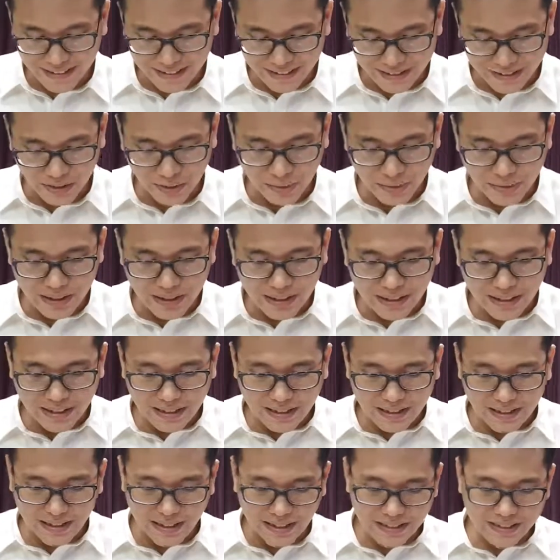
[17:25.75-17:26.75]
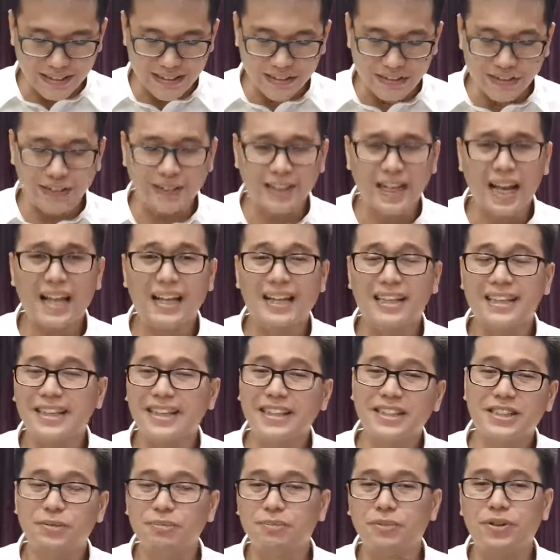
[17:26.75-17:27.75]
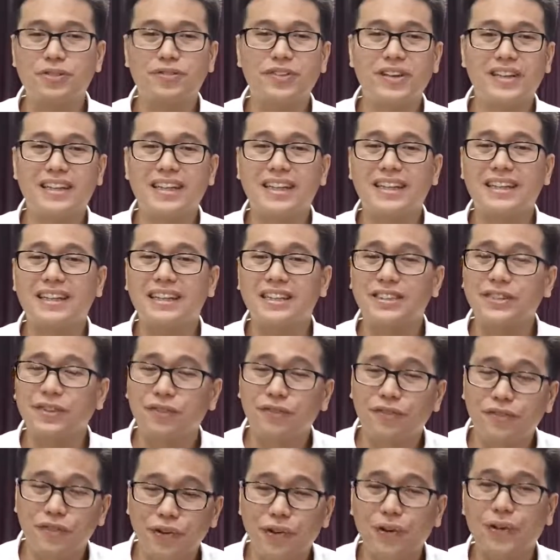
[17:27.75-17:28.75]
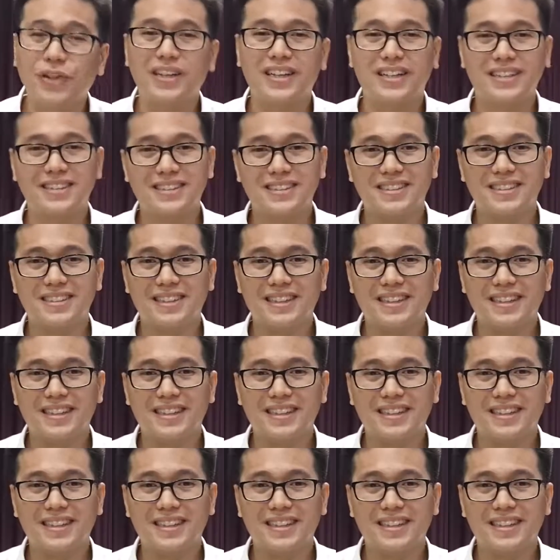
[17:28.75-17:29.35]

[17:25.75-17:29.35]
So, God's eternality is perfect. It is flawless.